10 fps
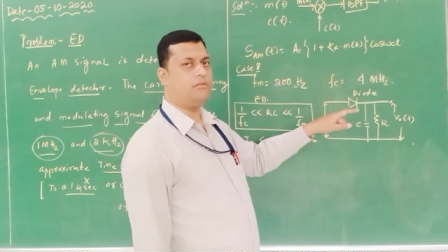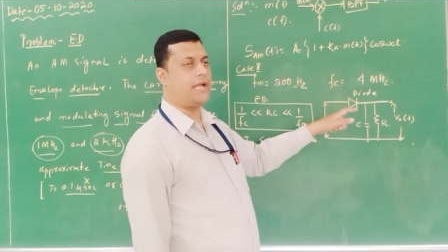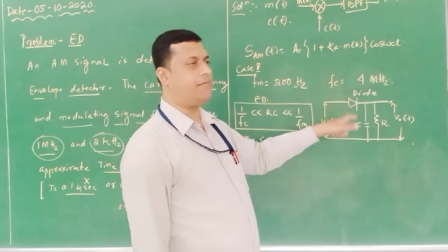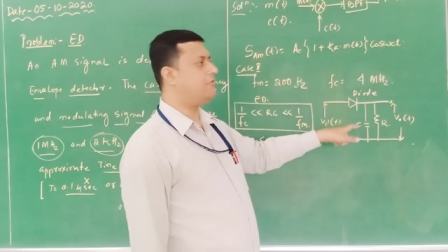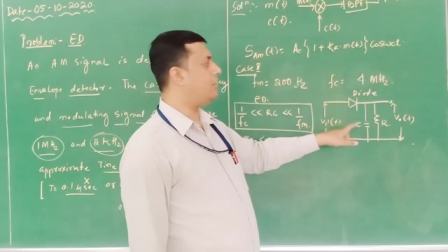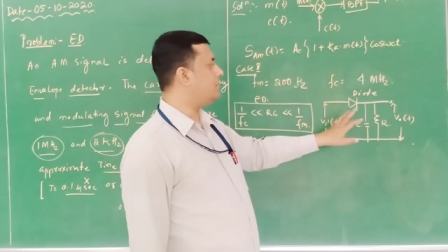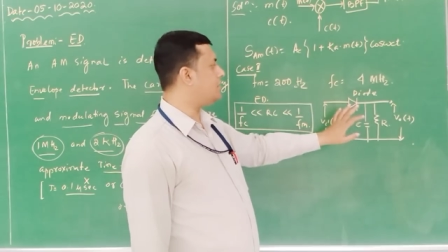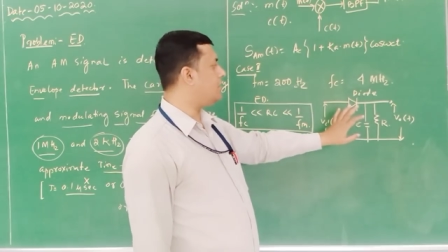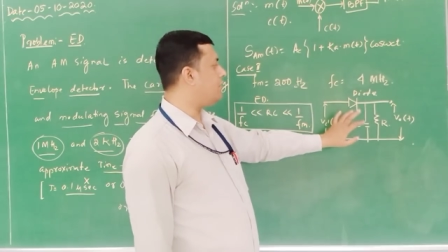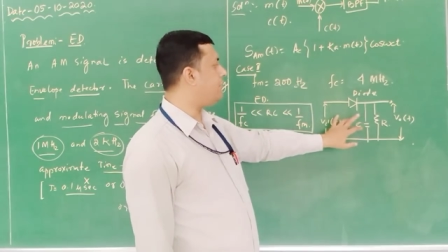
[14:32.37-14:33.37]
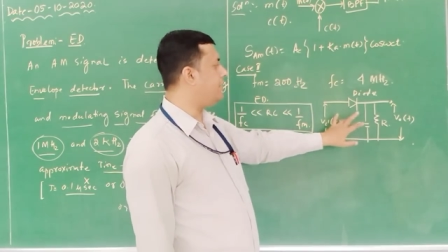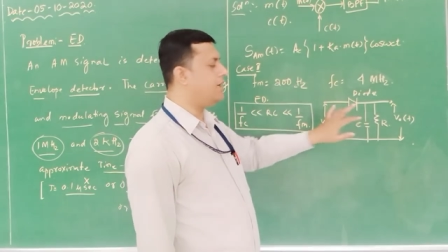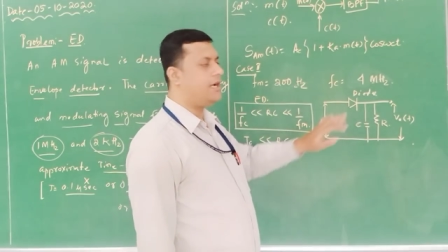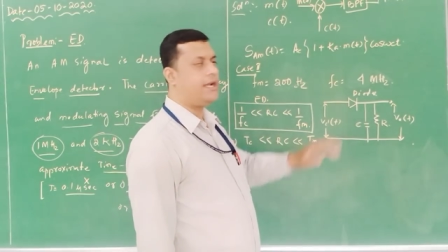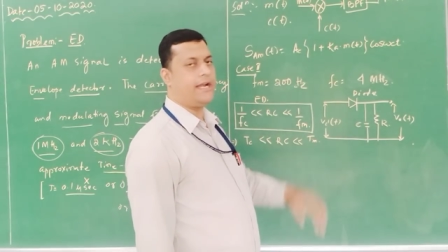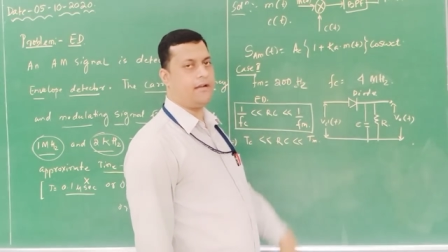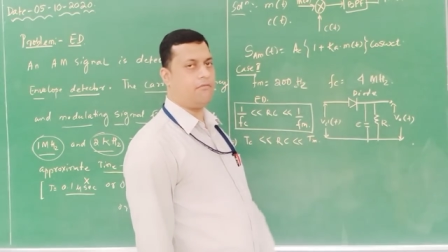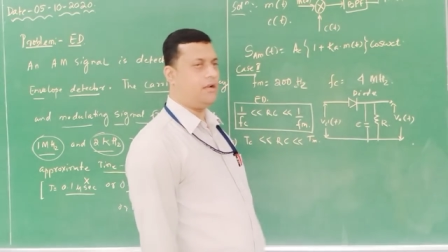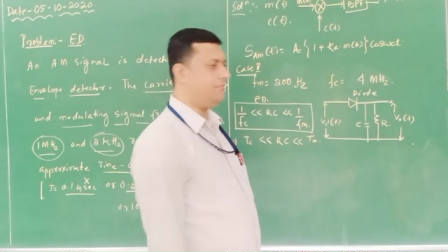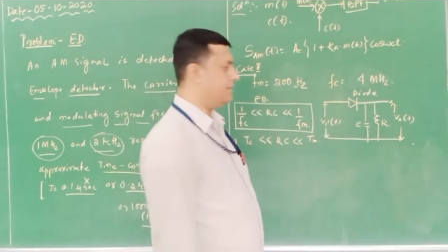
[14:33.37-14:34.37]
Time constant of an
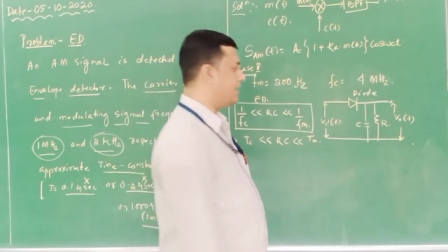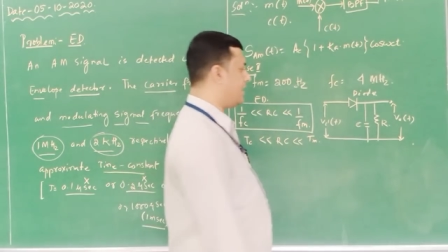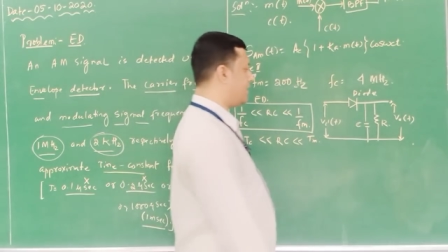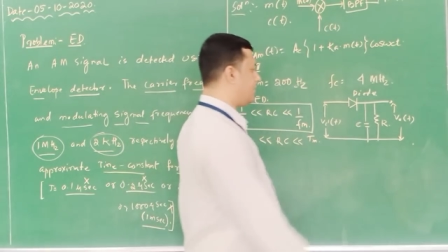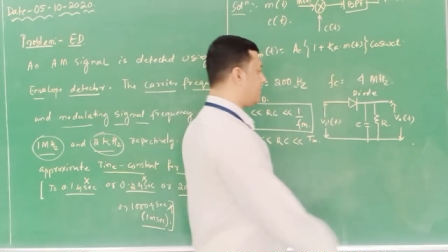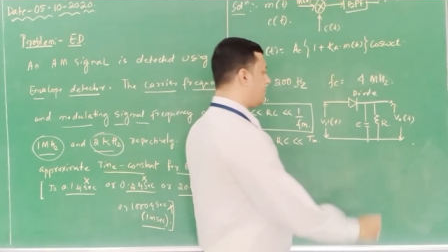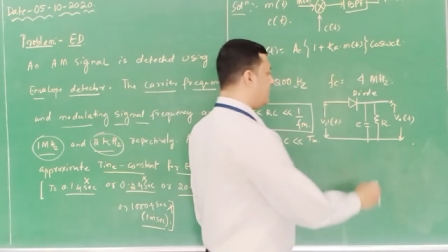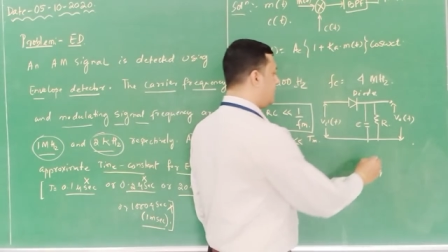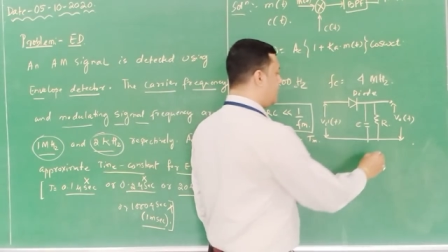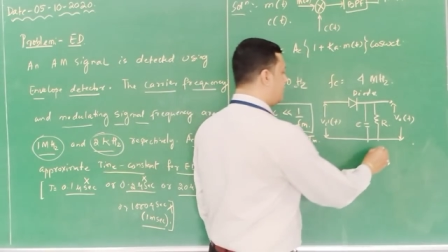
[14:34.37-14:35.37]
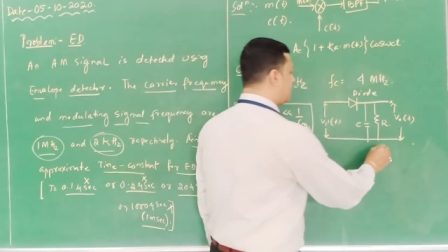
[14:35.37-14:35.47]
envelope detector. So